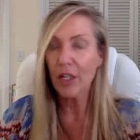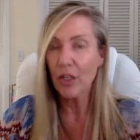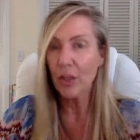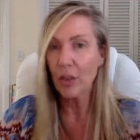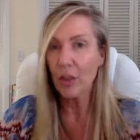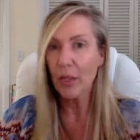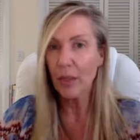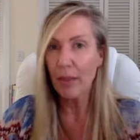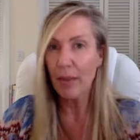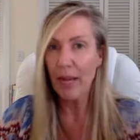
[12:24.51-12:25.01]

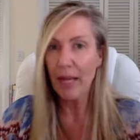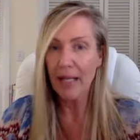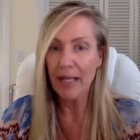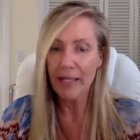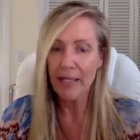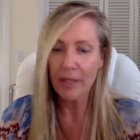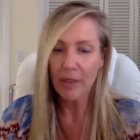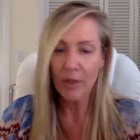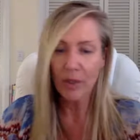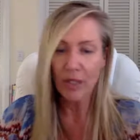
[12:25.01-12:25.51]
you in a
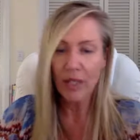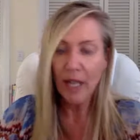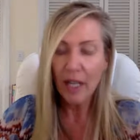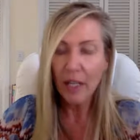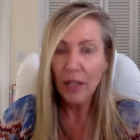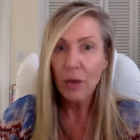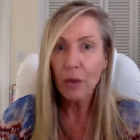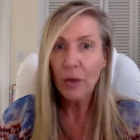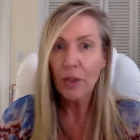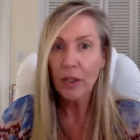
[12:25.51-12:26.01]
magazine or get
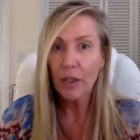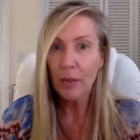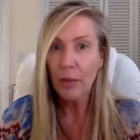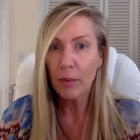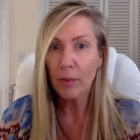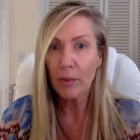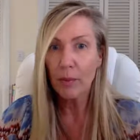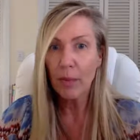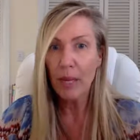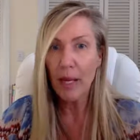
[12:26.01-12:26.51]
you in the
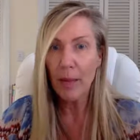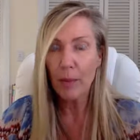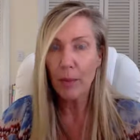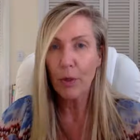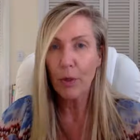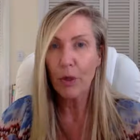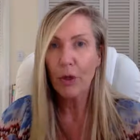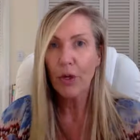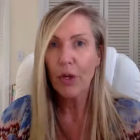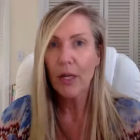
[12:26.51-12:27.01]

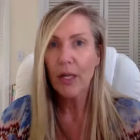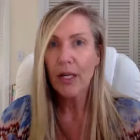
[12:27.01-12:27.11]
paper.